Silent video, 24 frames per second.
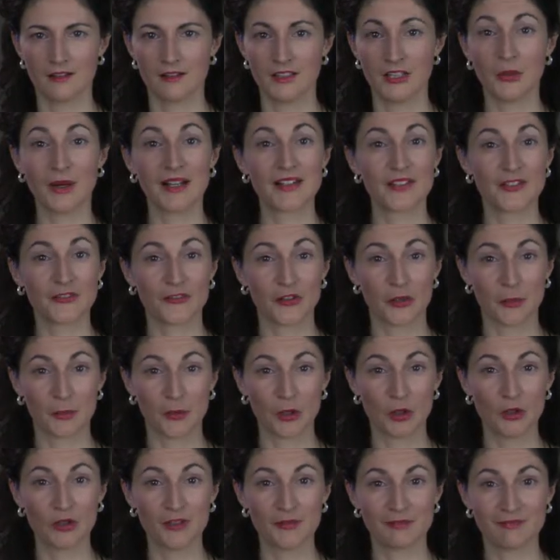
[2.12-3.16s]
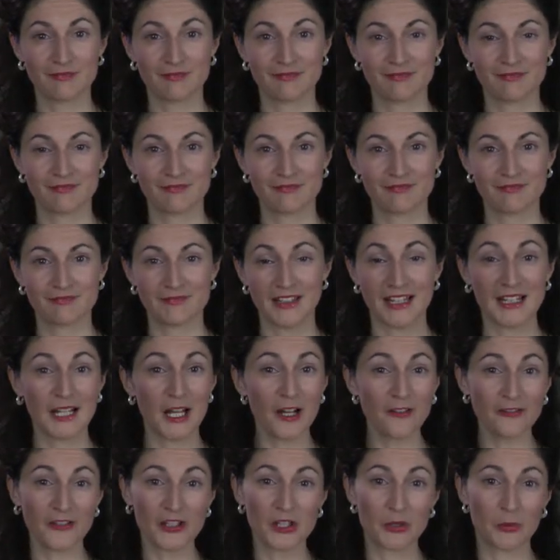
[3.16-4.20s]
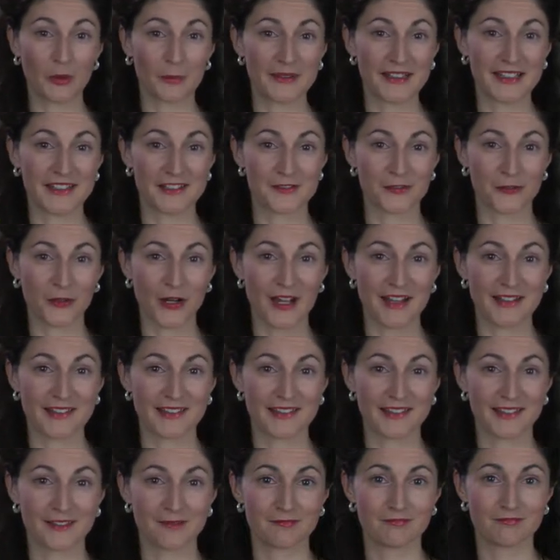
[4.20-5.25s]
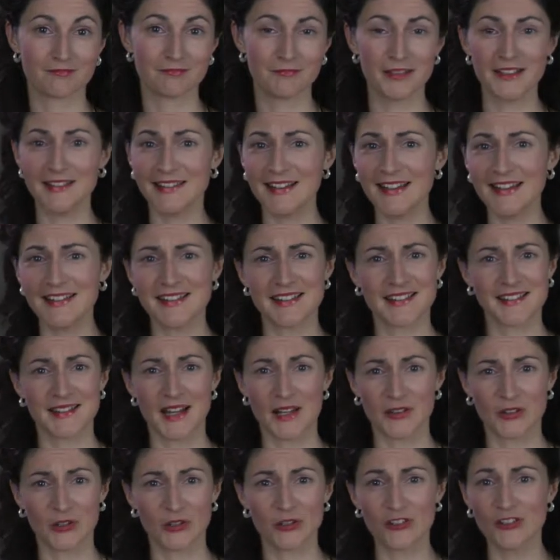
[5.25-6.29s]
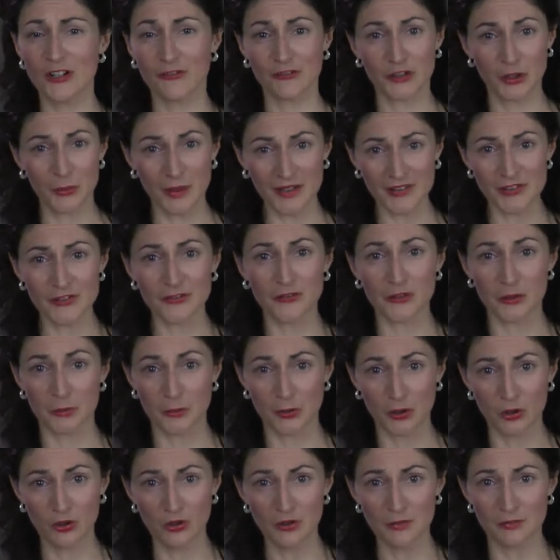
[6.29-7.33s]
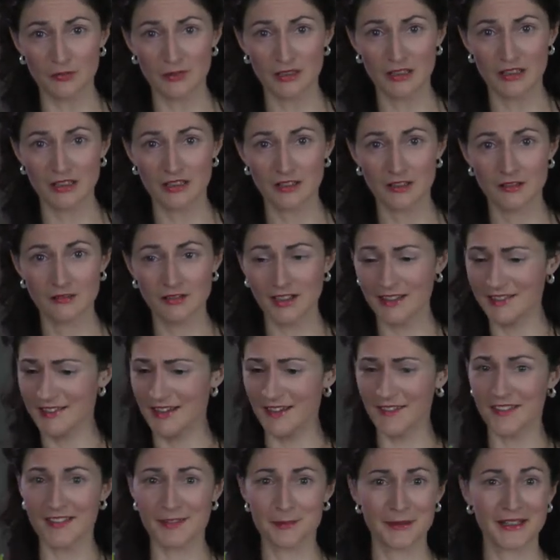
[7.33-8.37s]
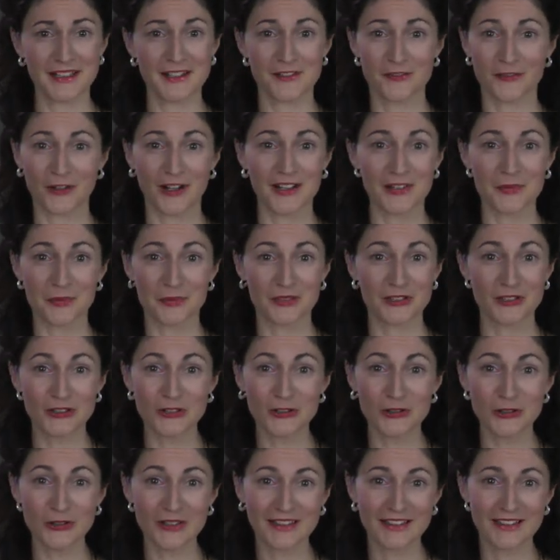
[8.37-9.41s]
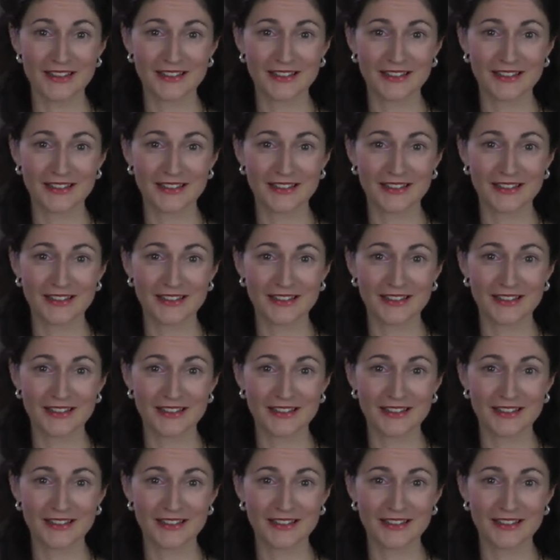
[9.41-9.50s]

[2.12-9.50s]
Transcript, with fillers: You ask for a poem. I offer you a blade of grass. You say it is not good enough, you ask for a poem. I say this blade of grass will do.